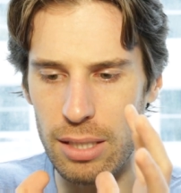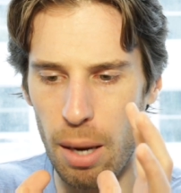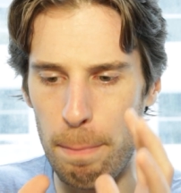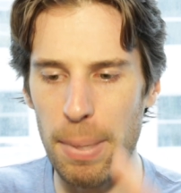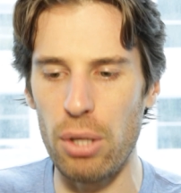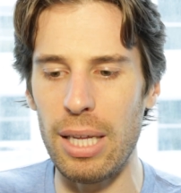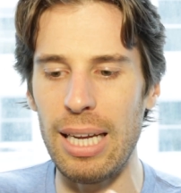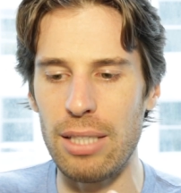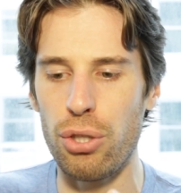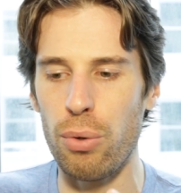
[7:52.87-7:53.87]

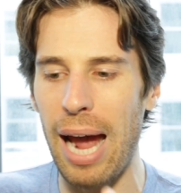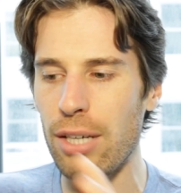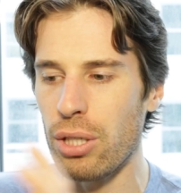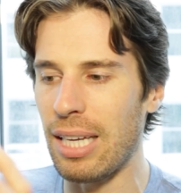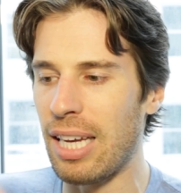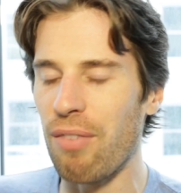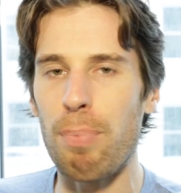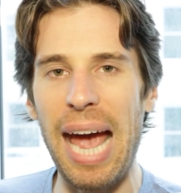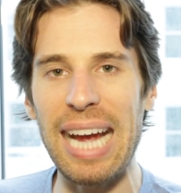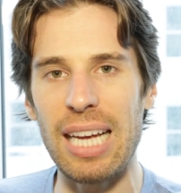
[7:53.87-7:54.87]
ability to actually give
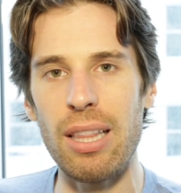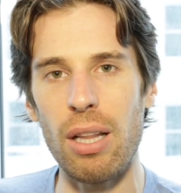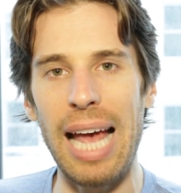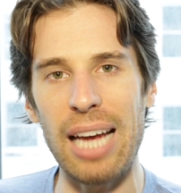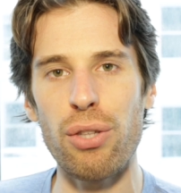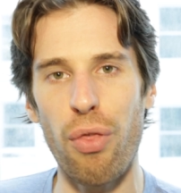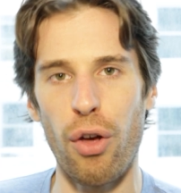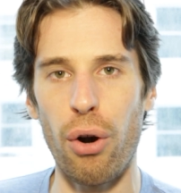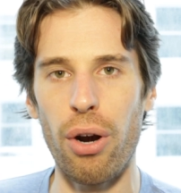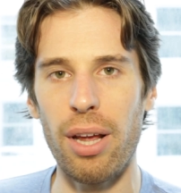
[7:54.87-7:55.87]
back in the last
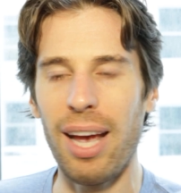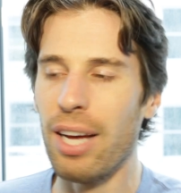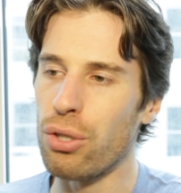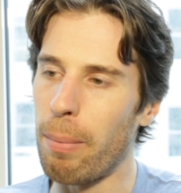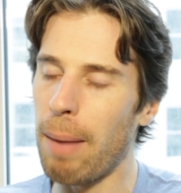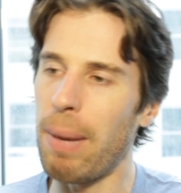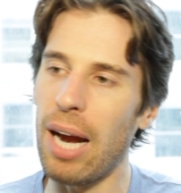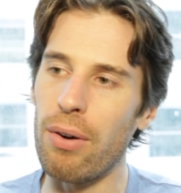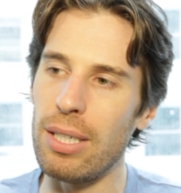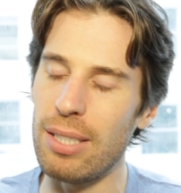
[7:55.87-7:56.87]
third. So my
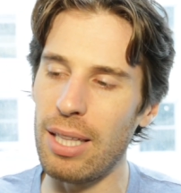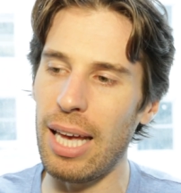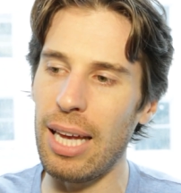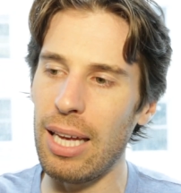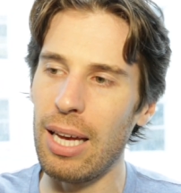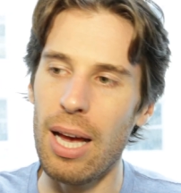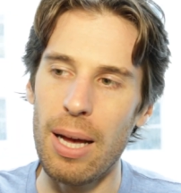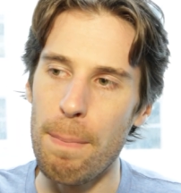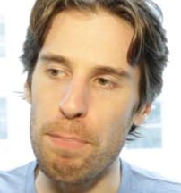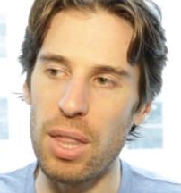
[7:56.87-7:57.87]
parents, they
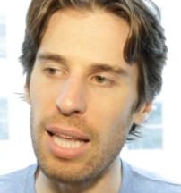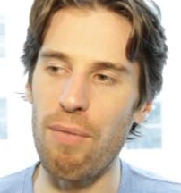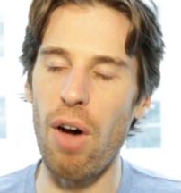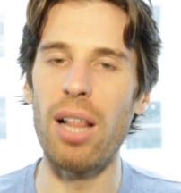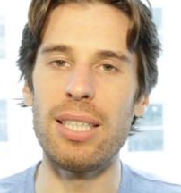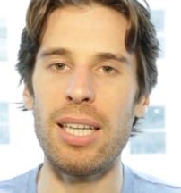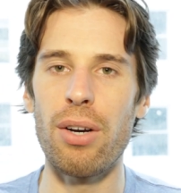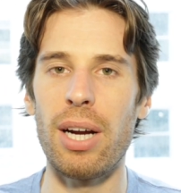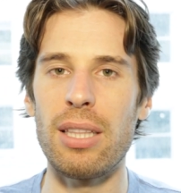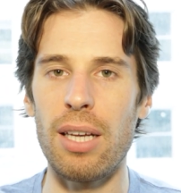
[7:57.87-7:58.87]

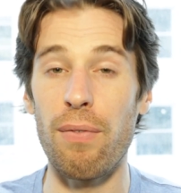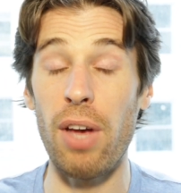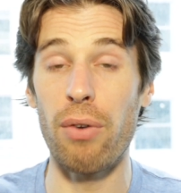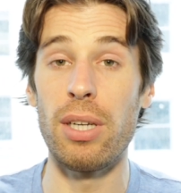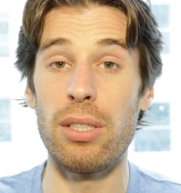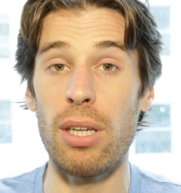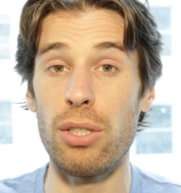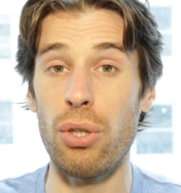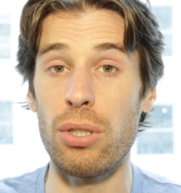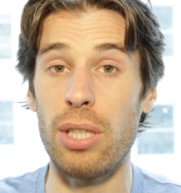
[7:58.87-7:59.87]
volunteer at the Veterans
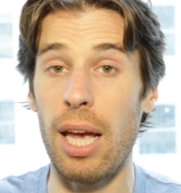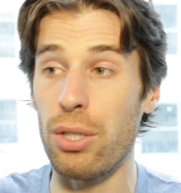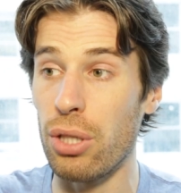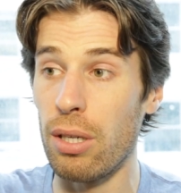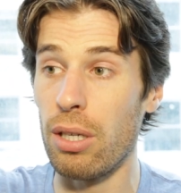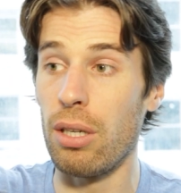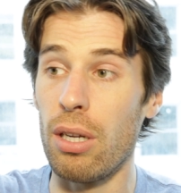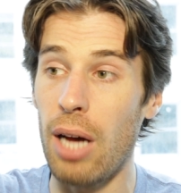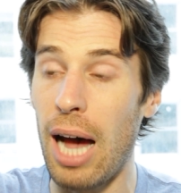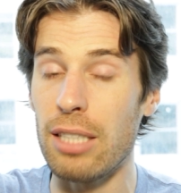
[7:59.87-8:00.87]
Association
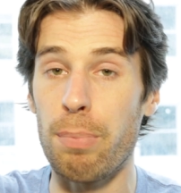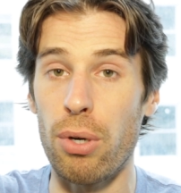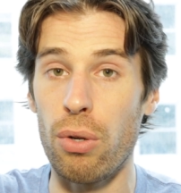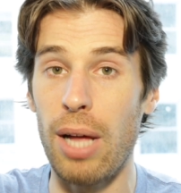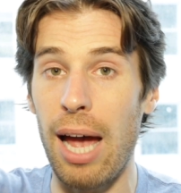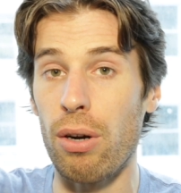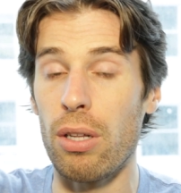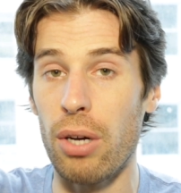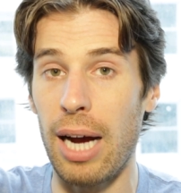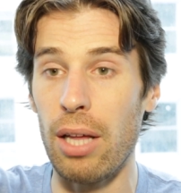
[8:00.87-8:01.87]
Hospital out
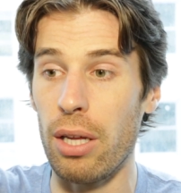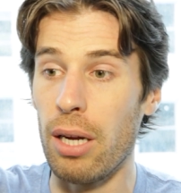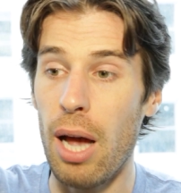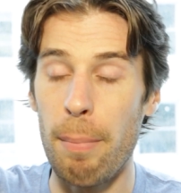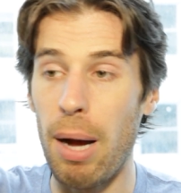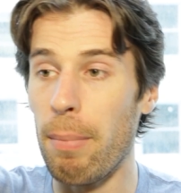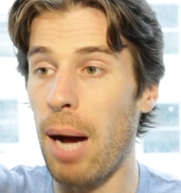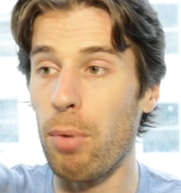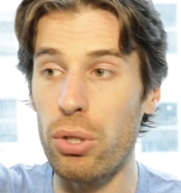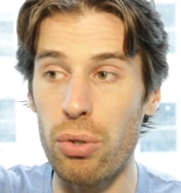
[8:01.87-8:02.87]
on Long Island. My
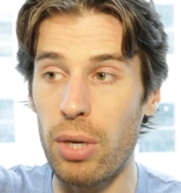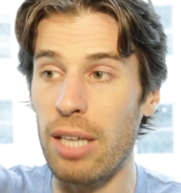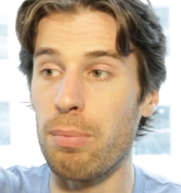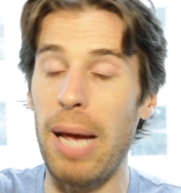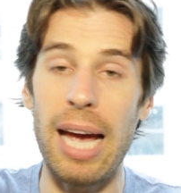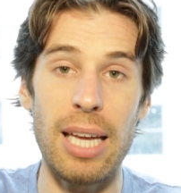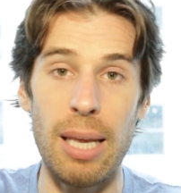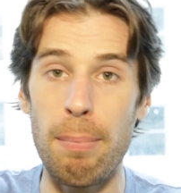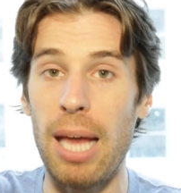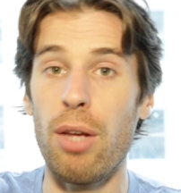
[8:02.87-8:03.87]
mom also gives back
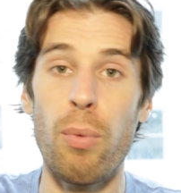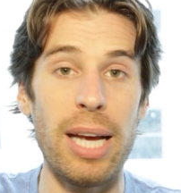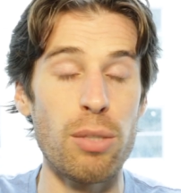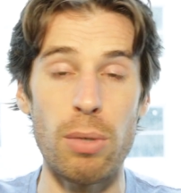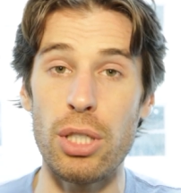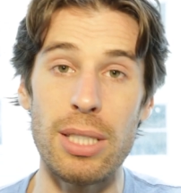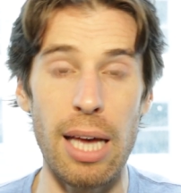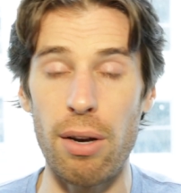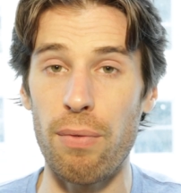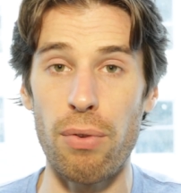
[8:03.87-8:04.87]
in many ways when she's
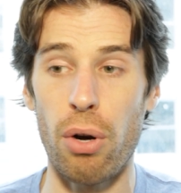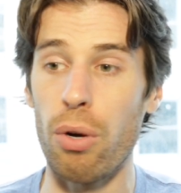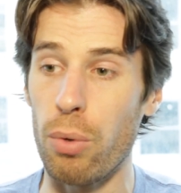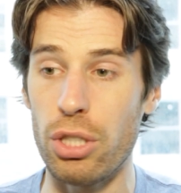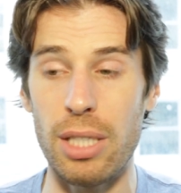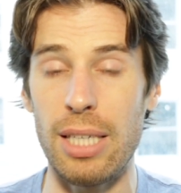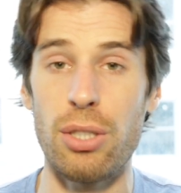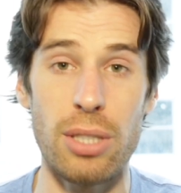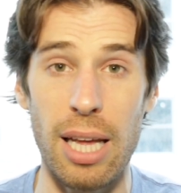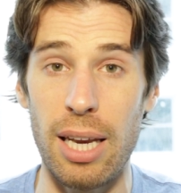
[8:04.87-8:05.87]
down in Florida, where she
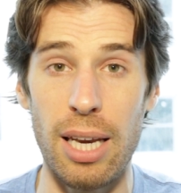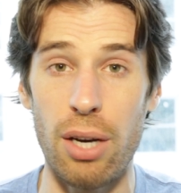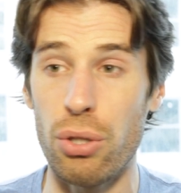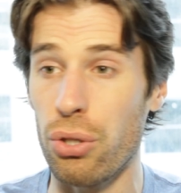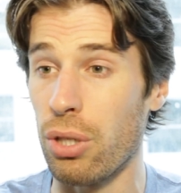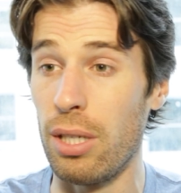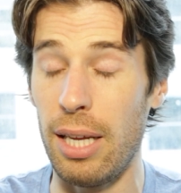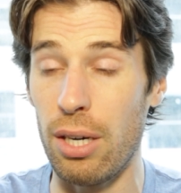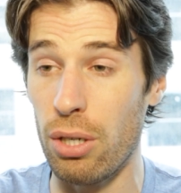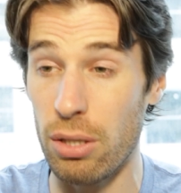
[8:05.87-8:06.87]
teaches at an
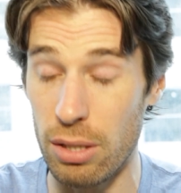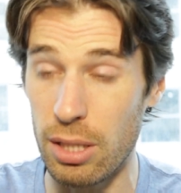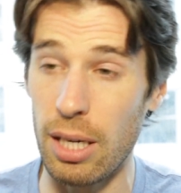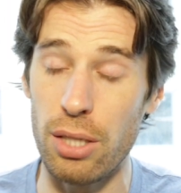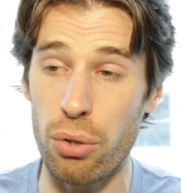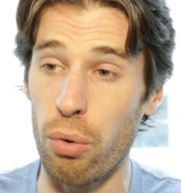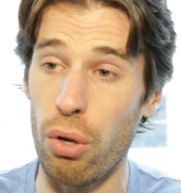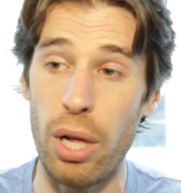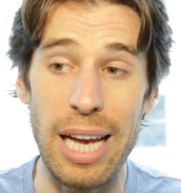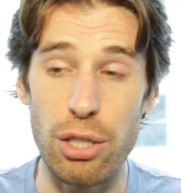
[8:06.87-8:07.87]
inner city
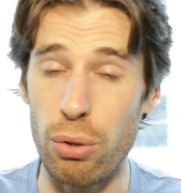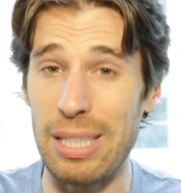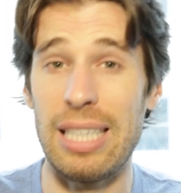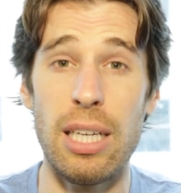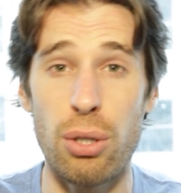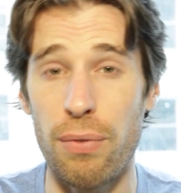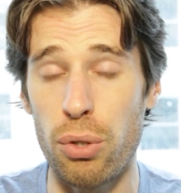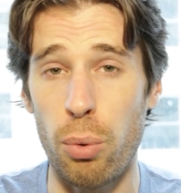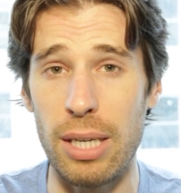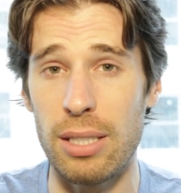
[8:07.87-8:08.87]
school. She was a teacher for
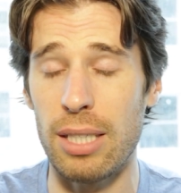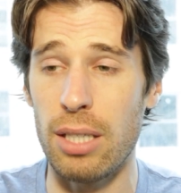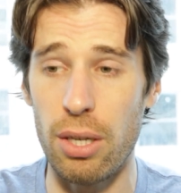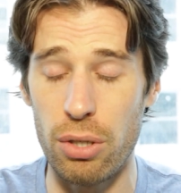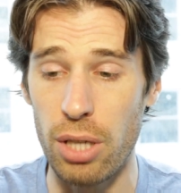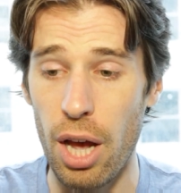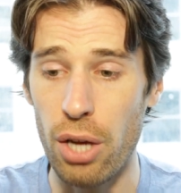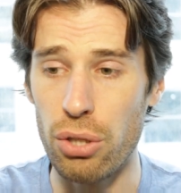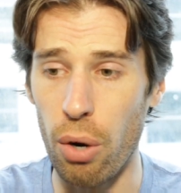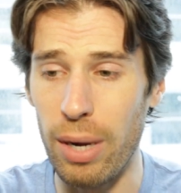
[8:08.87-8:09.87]
26 years.
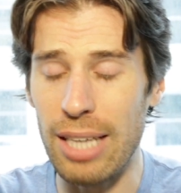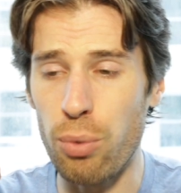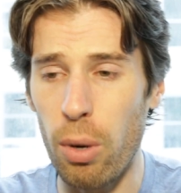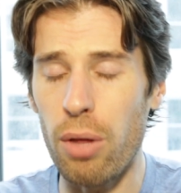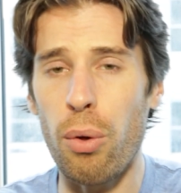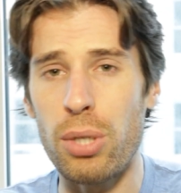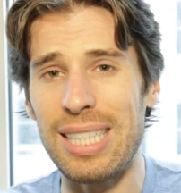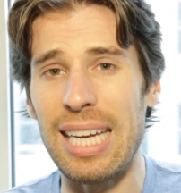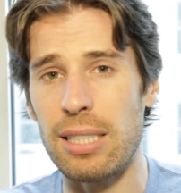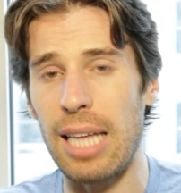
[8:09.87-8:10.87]
So it's one of those
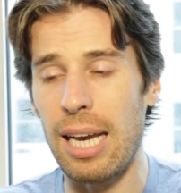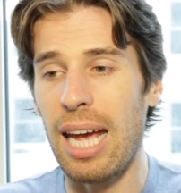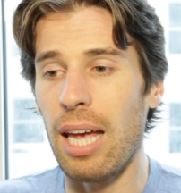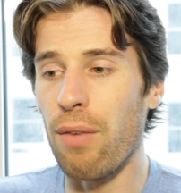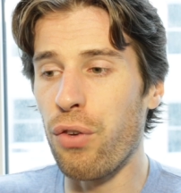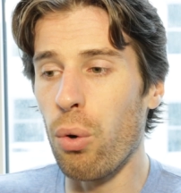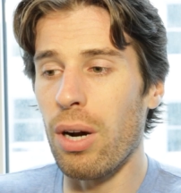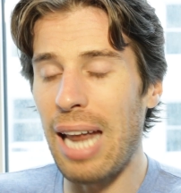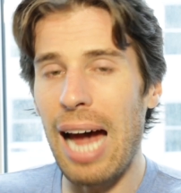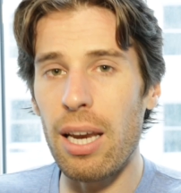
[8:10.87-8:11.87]
things that if you are
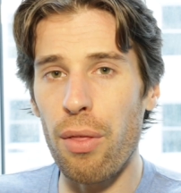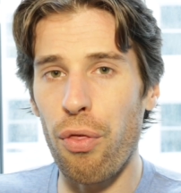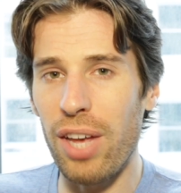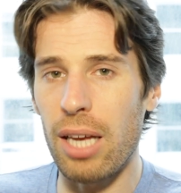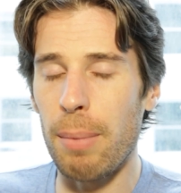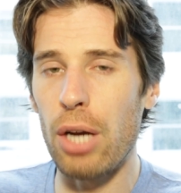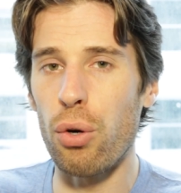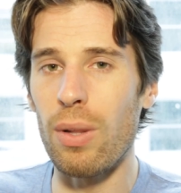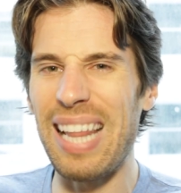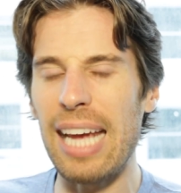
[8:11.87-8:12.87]
not thinking about
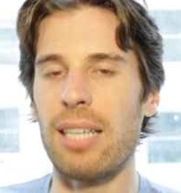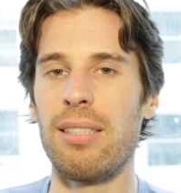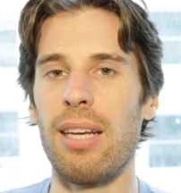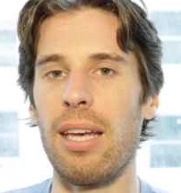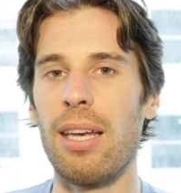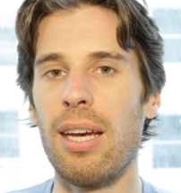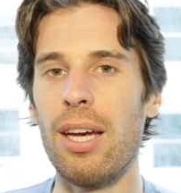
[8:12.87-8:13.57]
your legacy,